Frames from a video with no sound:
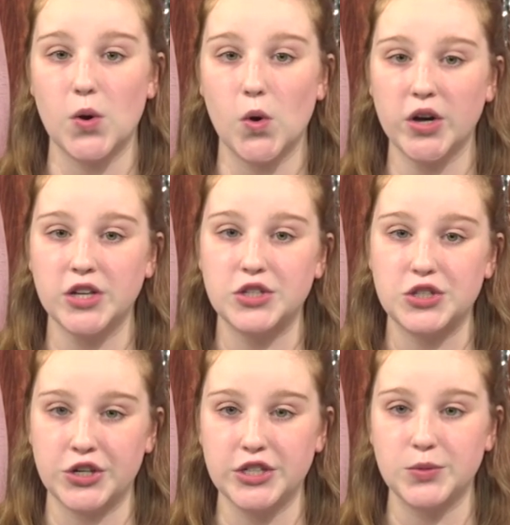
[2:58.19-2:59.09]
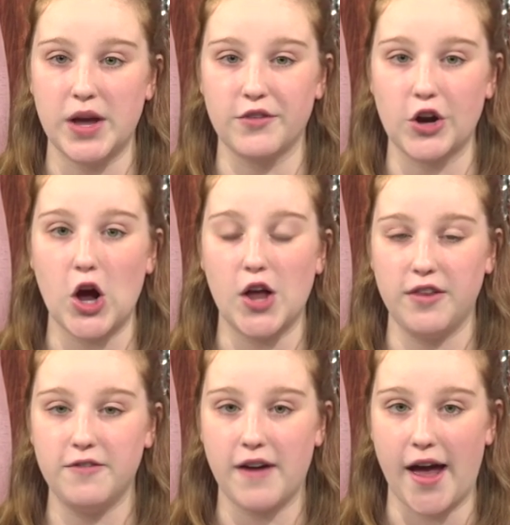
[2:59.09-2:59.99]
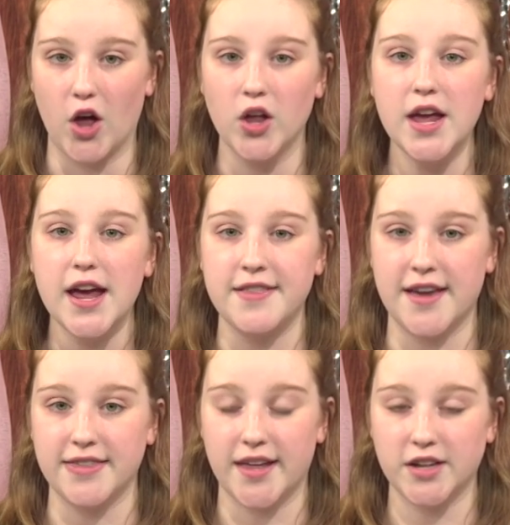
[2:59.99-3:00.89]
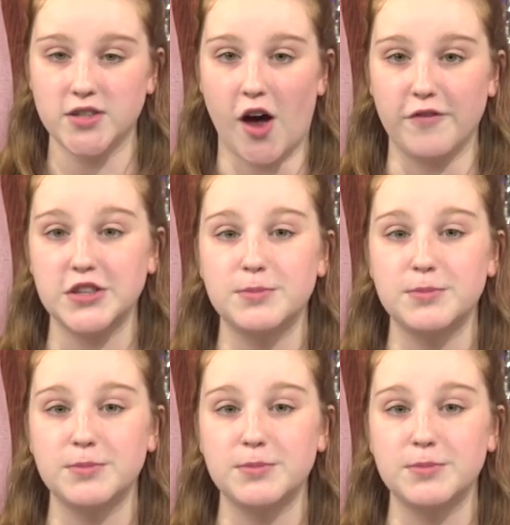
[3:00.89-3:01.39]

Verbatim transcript: or an insurance waiver on file in the athletics office